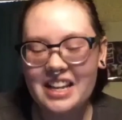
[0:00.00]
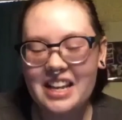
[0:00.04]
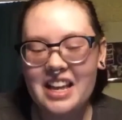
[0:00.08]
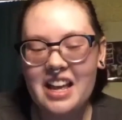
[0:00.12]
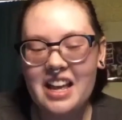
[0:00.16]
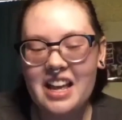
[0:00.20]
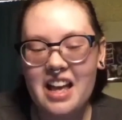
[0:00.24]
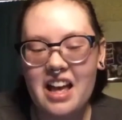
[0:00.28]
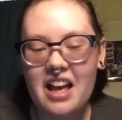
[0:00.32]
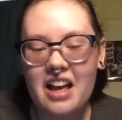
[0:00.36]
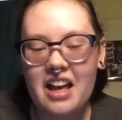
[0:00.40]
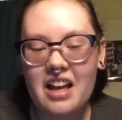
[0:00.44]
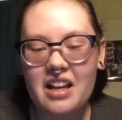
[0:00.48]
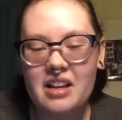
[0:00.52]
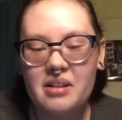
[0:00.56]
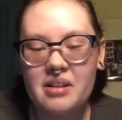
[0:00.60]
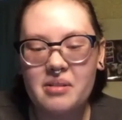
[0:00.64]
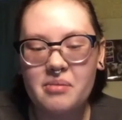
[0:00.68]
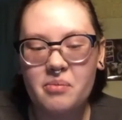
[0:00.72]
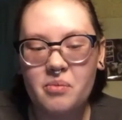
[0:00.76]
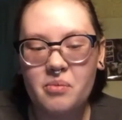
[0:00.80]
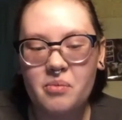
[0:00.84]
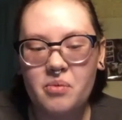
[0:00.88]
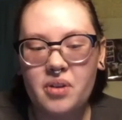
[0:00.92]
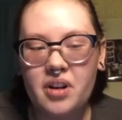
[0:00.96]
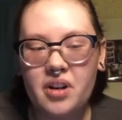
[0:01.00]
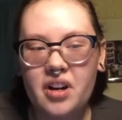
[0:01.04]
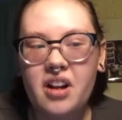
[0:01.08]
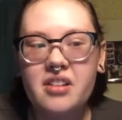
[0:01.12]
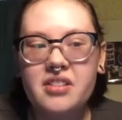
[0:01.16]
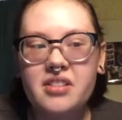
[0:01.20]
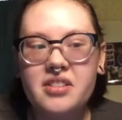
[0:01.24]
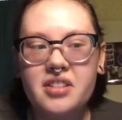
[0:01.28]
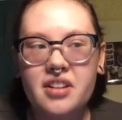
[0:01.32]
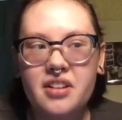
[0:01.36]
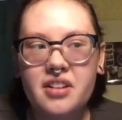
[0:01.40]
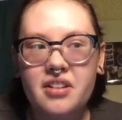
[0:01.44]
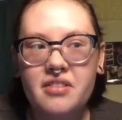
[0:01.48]
We're
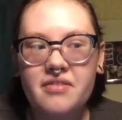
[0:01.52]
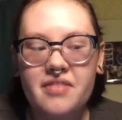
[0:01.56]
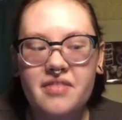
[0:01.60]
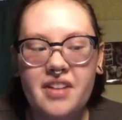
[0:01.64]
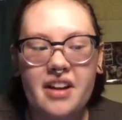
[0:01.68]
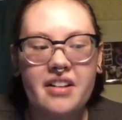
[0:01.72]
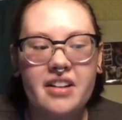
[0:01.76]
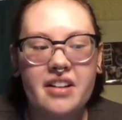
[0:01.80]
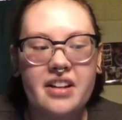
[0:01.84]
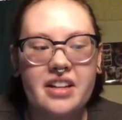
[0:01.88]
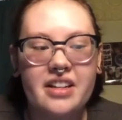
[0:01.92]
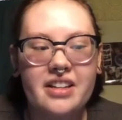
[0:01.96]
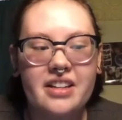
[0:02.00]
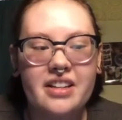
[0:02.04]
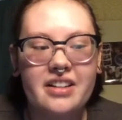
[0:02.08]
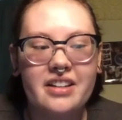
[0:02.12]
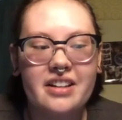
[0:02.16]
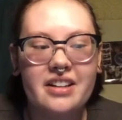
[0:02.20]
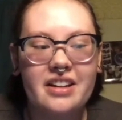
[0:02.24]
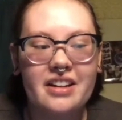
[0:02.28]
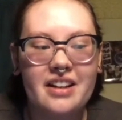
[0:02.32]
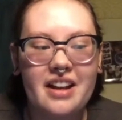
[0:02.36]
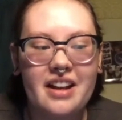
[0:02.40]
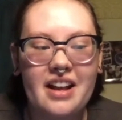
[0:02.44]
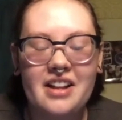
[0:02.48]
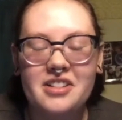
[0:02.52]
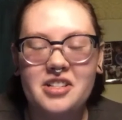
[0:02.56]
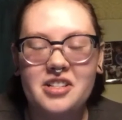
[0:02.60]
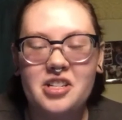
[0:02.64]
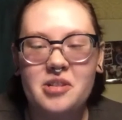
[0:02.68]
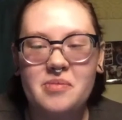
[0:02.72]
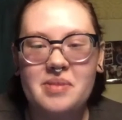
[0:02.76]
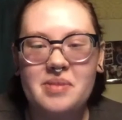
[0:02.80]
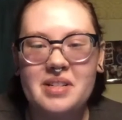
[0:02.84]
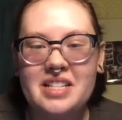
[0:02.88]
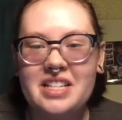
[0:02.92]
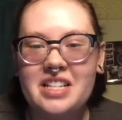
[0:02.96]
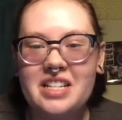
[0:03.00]
also very
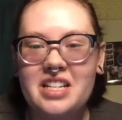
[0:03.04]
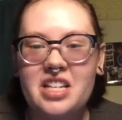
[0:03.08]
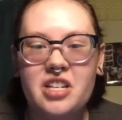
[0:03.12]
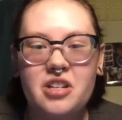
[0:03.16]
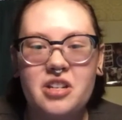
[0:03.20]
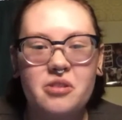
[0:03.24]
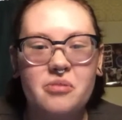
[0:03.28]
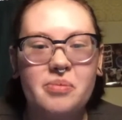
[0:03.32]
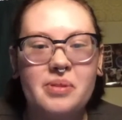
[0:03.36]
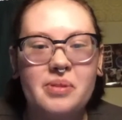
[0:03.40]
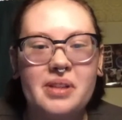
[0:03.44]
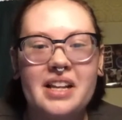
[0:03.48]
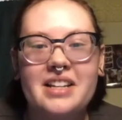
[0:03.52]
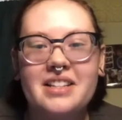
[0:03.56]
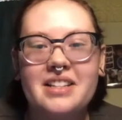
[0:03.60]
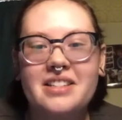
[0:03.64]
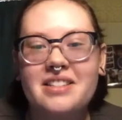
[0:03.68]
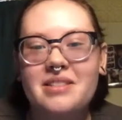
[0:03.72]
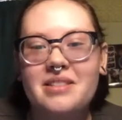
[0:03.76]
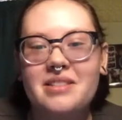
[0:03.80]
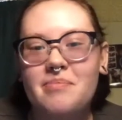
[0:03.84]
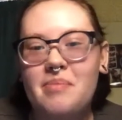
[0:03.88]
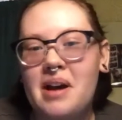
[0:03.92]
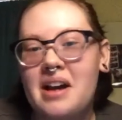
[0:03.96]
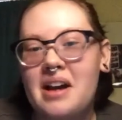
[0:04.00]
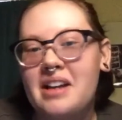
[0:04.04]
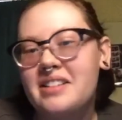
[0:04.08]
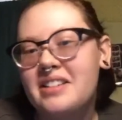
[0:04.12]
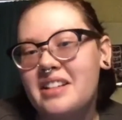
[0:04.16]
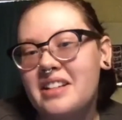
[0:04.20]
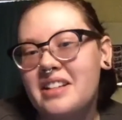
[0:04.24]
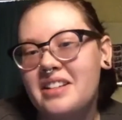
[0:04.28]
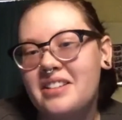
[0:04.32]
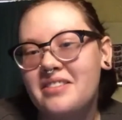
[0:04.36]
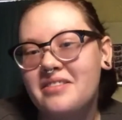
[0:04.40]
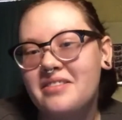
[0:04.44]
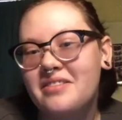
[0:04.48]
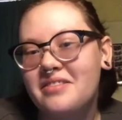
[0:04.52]
LGBTQ plus
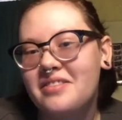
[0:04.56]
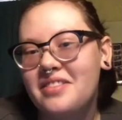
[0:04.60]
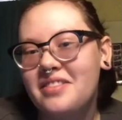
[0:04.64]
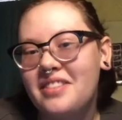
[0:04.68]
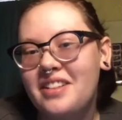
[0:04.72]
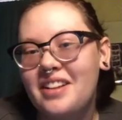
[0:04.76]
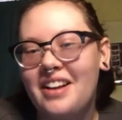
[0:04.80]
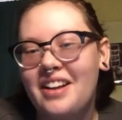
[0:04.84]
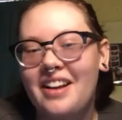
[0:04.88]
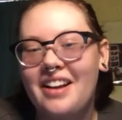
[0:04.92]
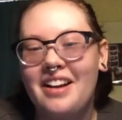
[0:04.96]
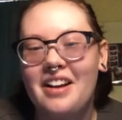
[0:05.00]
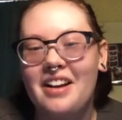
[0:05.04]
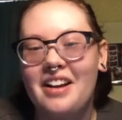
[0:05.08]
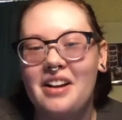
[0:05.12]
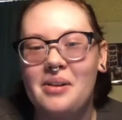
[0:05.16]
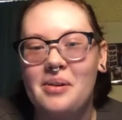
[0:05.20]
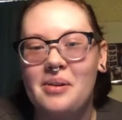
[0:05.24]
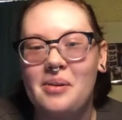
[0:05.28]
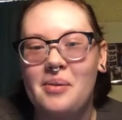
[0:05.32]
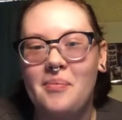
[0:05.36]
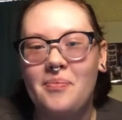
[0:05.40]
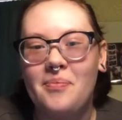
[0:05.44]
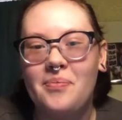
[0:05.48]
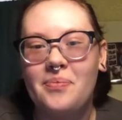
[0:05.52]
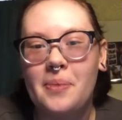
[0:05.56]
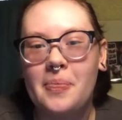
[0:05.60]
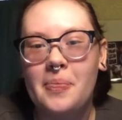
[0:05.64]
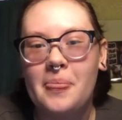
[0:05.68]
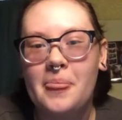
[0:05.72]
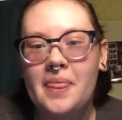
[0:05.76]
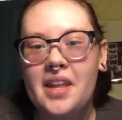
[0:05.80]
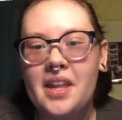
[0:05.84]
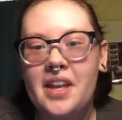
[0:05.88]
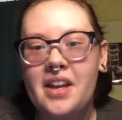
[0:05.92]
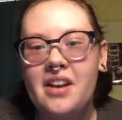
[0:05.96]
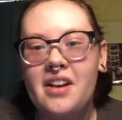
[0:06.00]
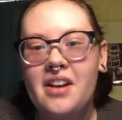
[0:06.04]
positive. Um,
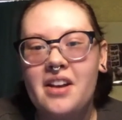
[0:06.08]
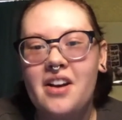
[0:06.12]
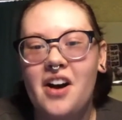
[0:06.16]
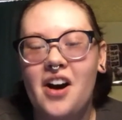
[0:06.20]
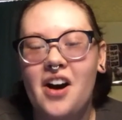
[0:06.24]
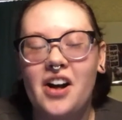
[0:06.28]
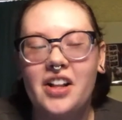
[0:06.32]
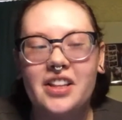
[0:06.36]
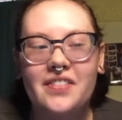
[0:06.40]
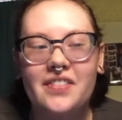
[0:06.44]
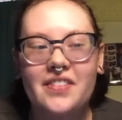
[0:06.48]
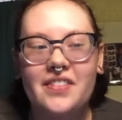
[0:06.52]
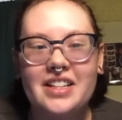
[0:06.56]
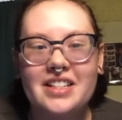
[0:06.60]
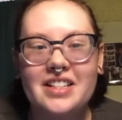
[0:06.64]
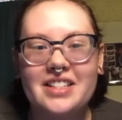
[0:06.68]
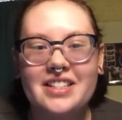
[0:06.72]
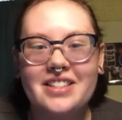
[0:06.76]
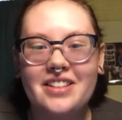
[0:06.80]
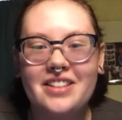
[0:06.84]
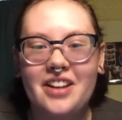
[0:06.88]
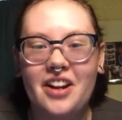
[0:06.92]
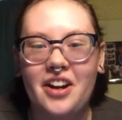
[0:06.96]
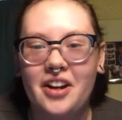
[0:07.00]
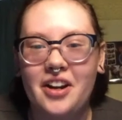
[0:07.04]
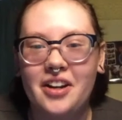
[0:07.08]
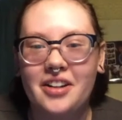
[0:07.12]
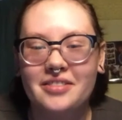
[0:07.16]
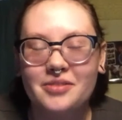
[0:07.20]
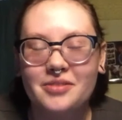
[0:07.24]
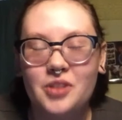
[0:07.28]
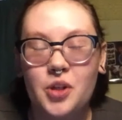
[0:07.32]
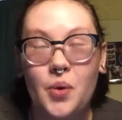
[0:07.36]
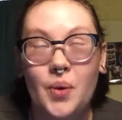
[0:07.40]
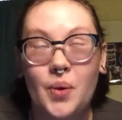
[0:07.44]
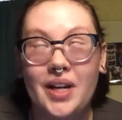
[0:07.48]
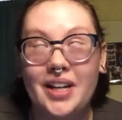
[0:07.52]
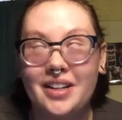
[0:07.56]
all of us are
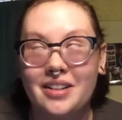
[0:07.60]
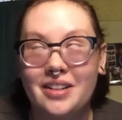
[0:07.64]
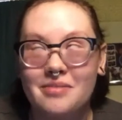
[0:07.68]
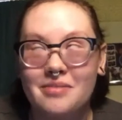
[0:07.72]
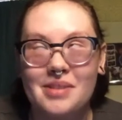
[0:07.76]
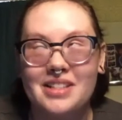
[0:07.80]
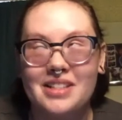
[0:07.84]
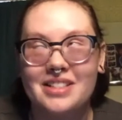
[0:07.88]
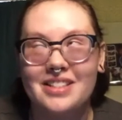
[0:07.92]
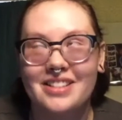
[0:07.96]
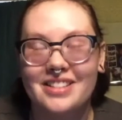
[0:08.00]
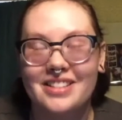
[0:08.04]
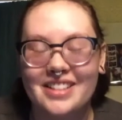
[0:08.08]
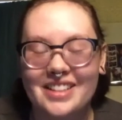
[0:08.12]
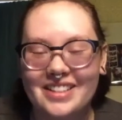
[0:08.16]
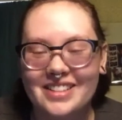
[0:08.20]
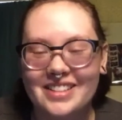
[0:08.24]
queer, basically.